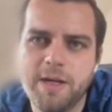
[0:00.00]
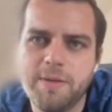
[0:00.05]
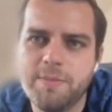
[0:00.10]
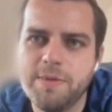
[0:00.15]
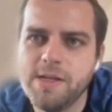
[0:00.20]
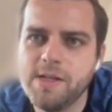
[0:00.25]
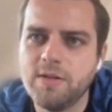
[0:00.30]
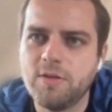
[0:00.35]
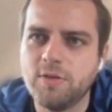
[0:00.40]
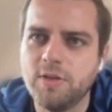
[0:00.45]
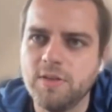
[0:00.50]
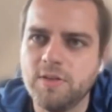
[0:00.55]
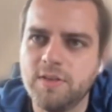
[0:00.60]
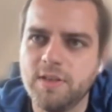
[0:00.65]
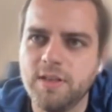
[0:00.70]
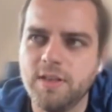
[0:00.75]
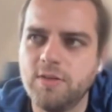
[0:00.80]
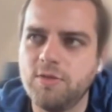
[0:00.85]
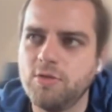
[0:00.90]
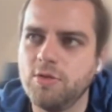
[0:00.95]
might be
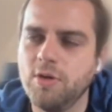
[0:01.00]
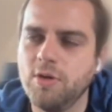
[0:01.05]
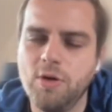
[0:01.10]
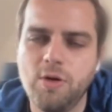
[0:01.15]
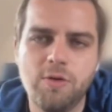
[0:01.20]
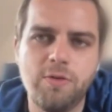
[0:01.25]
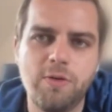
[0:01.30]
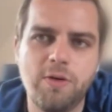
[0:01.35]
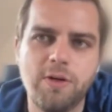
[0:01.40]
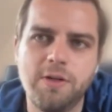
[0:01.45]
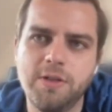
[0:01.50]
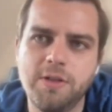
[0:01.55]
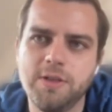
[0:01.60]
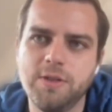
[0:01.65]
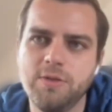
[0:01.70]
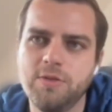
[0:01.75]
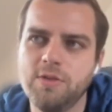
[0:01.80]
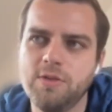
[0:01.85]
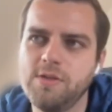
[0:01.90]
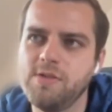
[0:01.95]
interesting to know for our
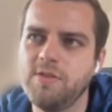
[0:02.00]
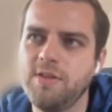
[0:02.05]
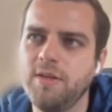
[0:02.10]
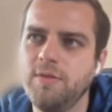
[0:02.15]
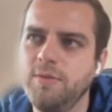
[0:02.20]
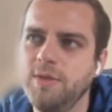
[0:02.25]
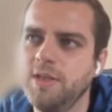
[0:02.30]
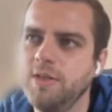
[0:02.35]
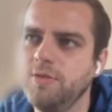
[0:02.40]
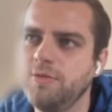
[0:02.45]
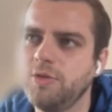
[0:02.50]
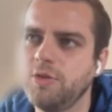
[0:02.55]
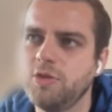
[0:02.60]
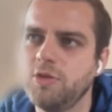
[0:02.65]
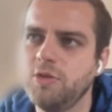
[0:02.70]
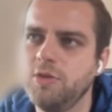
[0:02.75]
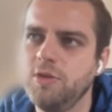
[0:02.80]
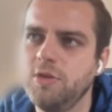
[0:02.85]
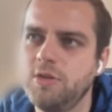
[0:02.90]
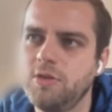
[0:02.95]
users that we are for
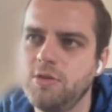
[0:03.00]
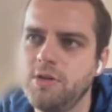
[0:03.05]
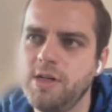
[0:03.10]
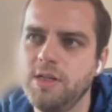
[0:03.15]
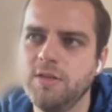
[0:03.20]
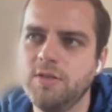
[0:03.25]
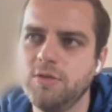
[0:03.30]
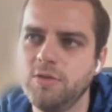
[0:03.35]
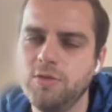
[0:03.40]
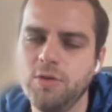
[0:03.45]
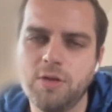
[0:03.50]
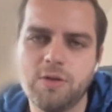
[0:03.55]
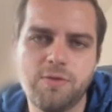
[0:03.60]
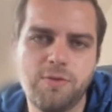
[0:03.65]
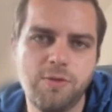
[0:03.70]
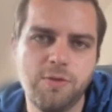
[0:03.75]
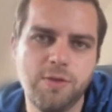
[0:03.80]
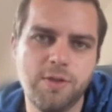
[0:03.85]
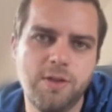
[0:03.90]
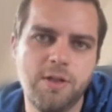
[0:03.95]
sure trying to
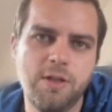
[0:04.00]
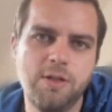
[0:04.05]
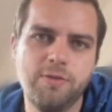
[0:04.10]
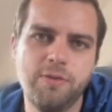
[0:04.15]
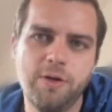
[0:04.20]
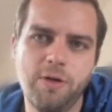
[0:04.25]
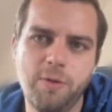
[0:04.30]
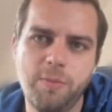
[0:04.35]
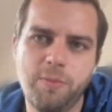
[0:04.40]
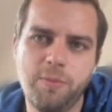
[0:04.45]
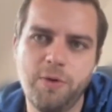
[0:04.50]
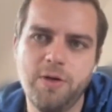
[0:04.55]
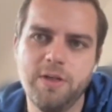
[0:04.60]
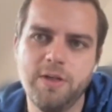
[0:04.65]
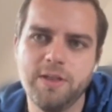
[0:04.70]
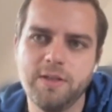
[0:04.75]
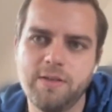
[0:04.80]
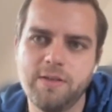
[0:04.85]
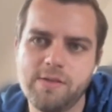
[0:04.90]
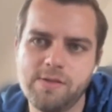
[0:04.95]
dog food all of our
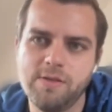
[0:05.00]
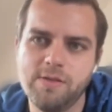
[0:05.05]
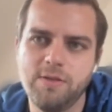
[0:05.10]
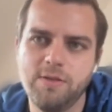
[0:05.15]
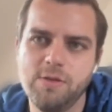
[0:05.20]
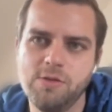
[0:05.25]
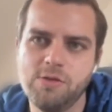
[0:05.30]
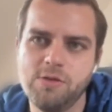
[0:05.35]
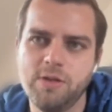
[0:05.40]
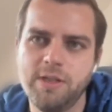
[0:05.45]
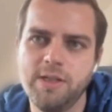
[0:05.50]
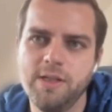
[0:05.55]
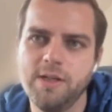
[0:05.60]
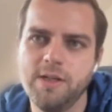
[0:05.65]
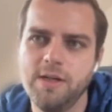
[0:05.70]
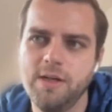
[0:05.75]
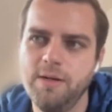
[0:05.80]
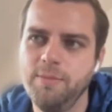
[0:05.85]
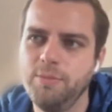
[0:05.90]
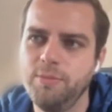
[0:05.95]
products, usually,
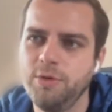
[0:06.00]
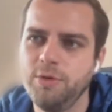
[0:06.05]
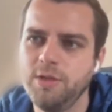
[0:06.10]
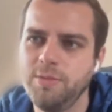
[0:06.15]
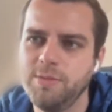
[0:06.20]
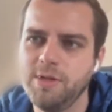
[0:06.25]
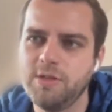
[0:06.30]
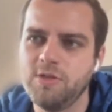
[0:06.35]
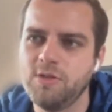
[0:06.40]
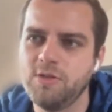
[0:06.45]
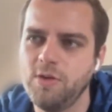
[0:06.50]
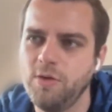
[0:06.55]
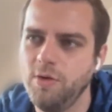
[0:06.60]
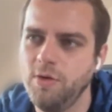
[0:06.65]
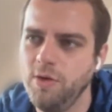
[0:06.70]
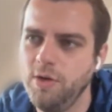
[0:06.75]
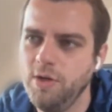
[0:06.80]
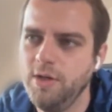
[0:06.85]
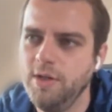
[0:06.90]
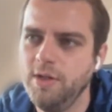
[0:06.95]
pretty much.
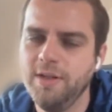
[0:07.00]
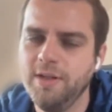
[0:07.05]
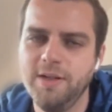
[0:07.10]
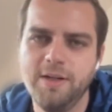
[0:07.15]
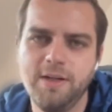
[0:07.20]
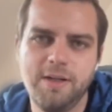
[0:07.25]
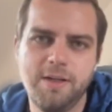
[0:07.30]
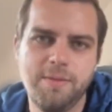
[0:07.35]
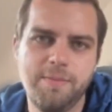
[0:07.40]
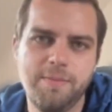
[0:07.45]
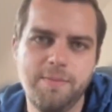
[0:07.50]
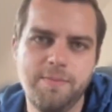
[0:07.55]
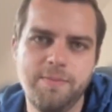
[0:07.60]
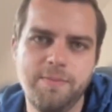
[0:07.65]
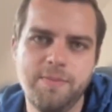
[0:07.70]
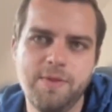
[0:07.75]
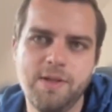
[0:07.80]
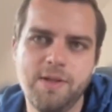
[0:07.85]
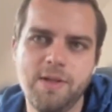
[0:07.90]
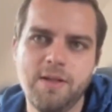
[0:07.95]
So
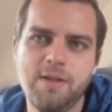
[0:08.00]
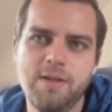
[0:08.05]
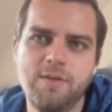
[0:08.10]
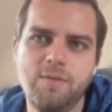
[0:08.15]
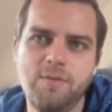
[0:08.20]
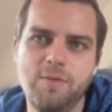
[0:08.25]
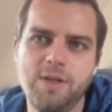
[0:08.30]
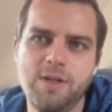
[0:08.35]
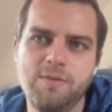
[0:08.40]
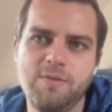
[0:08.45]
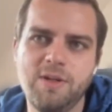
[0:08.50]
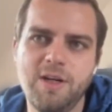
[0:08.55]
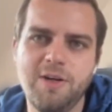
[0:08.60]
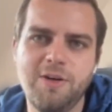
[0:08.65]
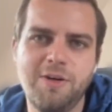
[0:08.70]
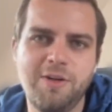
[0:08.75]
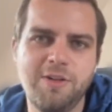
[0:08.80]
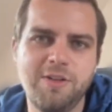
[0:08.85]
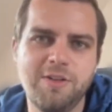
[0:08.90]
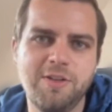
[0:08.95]
we
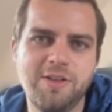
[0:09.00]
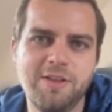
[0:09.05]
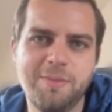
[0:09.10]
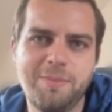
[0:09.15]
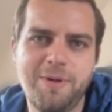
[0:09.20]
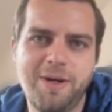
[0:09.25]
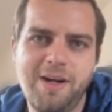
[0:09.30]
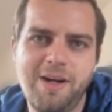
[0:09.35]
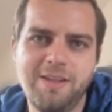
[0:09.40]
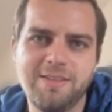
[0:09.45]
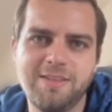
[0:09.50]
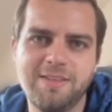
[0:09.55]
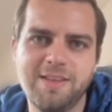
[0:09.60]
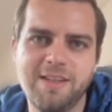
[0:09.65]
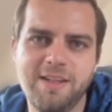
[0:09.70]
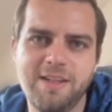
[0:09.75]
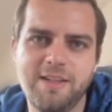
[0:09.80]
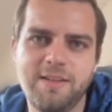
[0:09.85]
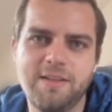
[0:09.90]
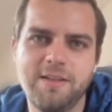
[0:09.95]
learned in the past
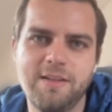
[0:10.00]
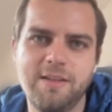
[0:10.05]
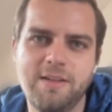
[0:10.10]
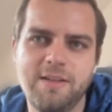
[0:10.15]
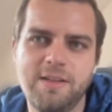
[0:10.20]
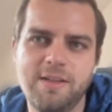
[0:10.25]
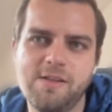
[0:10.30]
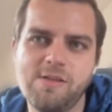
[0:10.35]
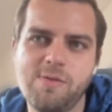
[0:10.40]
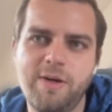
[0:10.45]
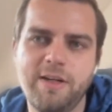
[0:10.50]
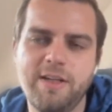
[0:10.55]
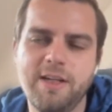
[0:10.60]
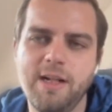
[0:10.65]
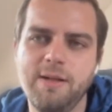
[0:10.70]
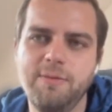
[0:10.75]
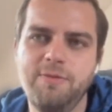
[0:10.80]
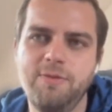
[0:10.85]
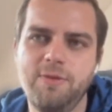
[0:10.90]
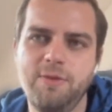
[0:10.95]
that it's quite
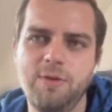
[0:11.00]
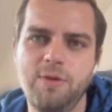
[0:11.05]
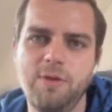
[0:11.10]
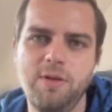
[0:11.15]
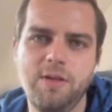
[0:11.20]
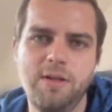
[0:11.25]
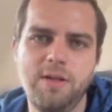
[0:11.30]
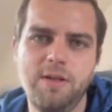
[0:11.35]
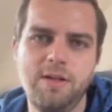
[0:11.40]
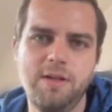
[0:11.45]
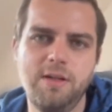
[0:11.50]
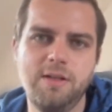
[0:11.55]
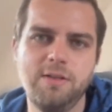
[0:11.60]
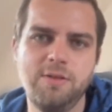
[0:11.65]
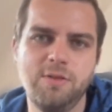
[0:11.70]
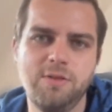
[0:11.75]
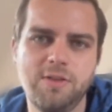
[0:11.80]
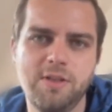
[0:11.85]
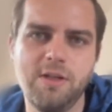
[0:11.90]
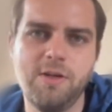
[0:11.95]
helpful
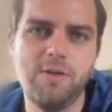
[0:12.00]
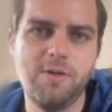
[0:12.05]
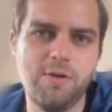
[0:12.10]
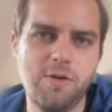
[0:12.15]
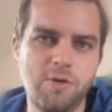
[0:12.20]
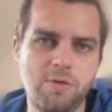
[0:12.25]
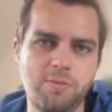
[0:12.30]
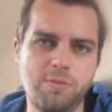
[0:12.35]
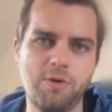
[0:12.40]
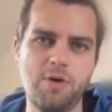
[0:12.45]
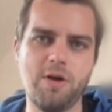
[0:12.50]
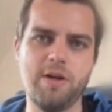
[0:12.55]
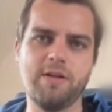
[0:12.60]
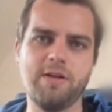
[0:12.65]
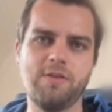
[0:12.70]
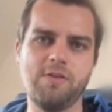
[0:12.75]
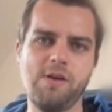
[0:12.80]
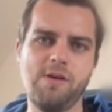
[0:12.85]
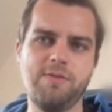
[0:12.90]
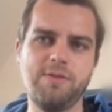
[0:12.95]
using our own
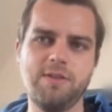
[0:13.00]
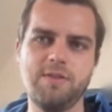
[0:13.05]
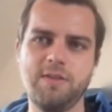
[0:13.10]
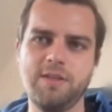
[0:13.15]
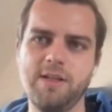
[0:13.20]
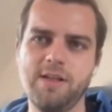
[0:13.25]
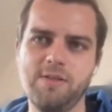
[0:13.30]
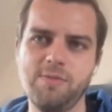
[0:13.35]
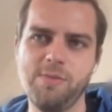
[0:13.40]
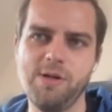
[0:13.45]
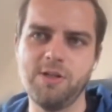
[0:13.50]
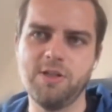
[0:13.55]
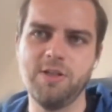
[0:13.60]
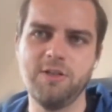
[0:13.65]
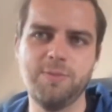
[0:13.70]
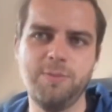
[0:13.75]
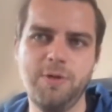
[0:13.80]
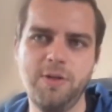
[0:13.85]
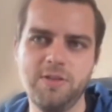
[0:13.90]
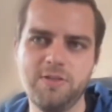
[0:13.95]
products, obviously, as much
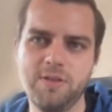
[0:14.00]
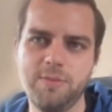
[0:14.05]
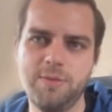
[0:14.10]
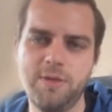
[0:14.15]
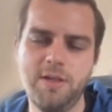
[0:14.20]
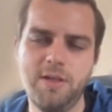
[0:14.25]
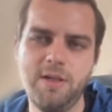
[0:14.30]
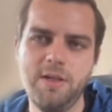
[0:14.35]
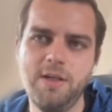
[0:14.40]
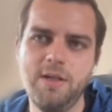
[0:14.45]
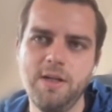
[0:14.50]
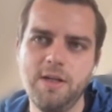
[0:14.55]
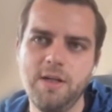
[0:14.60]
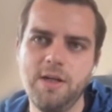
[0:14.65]
as possible,